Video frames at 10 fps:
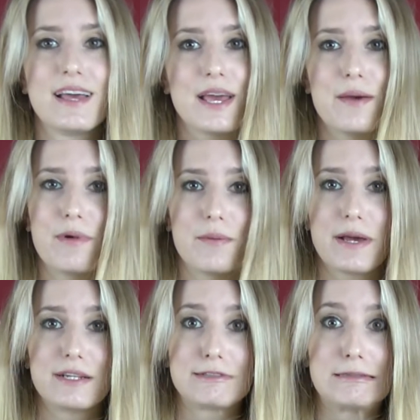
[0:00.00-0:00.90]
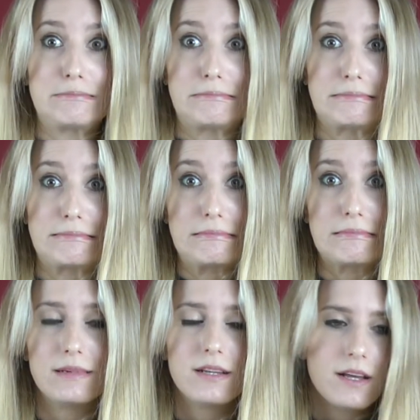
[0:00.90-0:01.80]
in my bedroom,
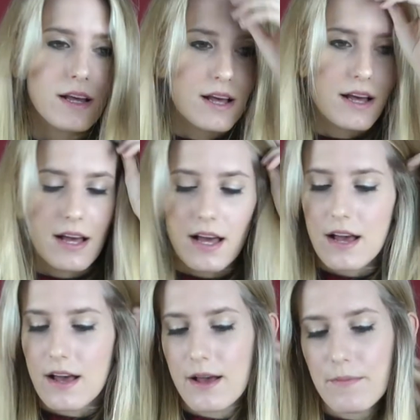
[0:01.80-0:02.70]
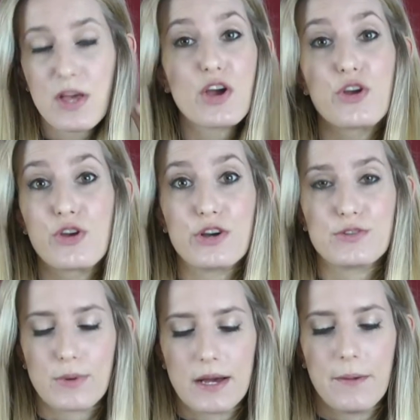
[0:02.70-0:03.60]
who
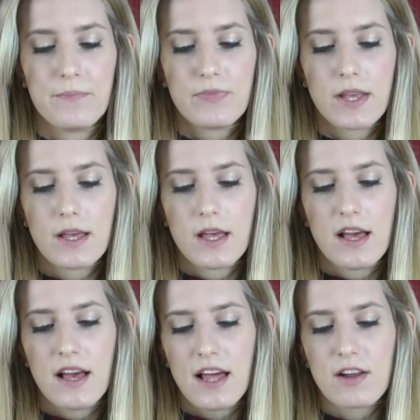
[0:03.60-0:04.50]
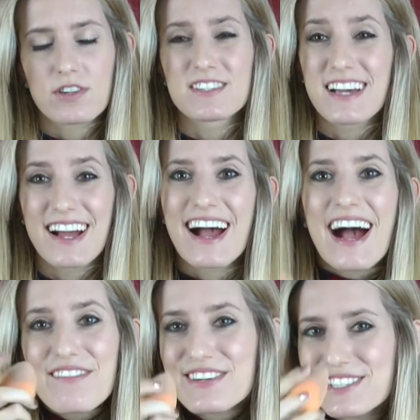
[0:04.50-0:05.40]
knows where. And I've got to say, I
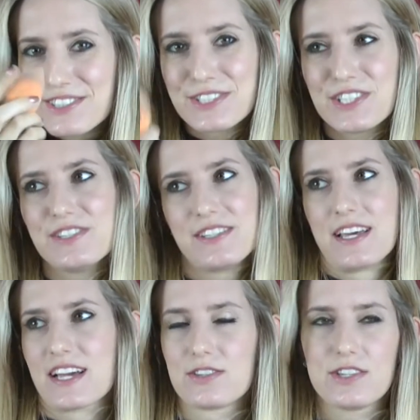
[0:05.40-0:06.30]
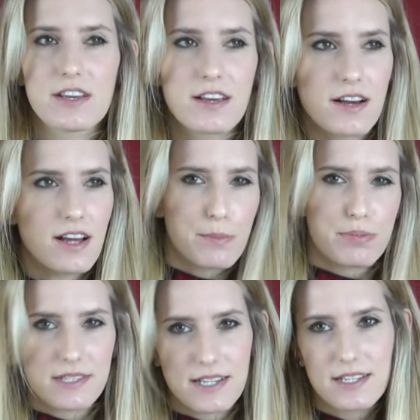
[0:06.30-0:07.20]
have enjoyed using it because you can kind of
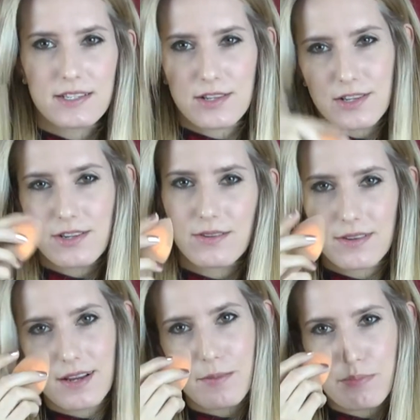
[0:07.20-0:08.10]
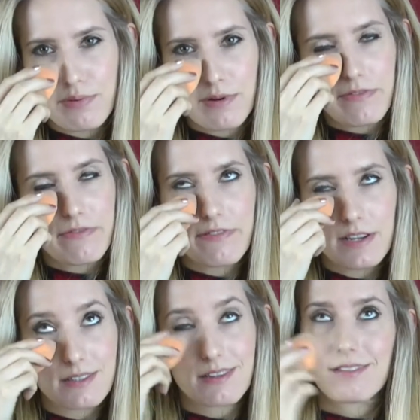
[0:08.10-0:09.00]
pretend that you're like
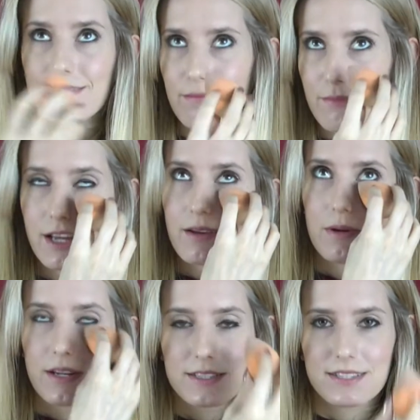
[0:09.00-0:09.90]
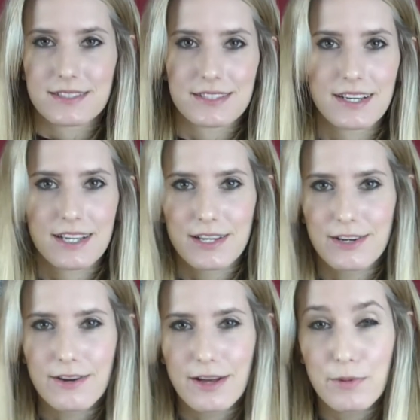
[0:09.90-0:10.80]
professional makeup artist. You
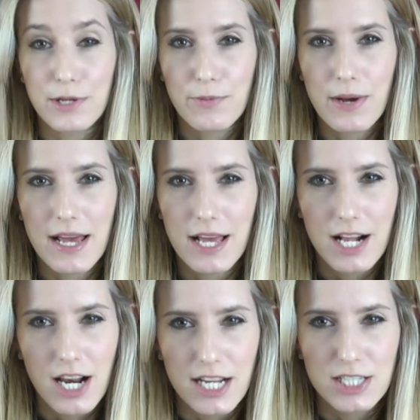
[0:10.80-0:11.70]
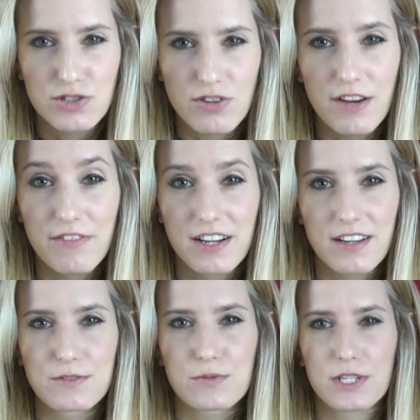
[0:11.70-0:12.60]
know, like when you wear like driving
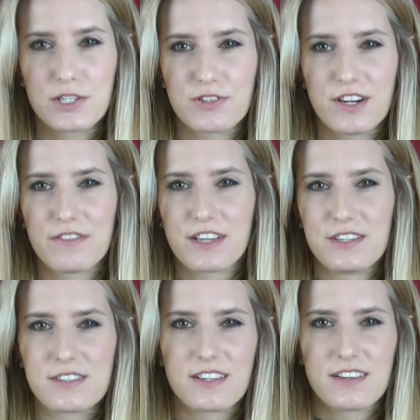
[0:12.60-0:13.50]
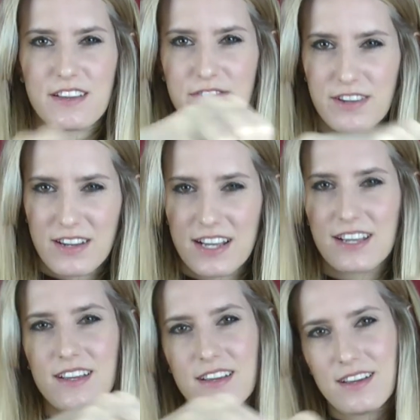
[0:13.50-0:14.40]
gloves when you're driving, you suddenly feel like,
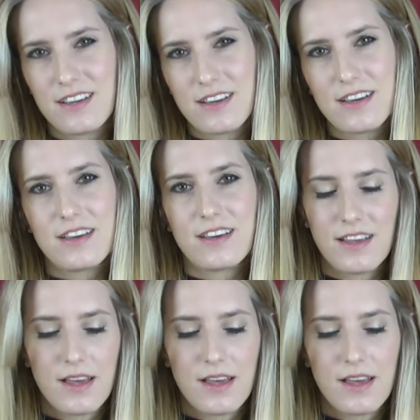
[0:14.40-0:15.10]
yeah,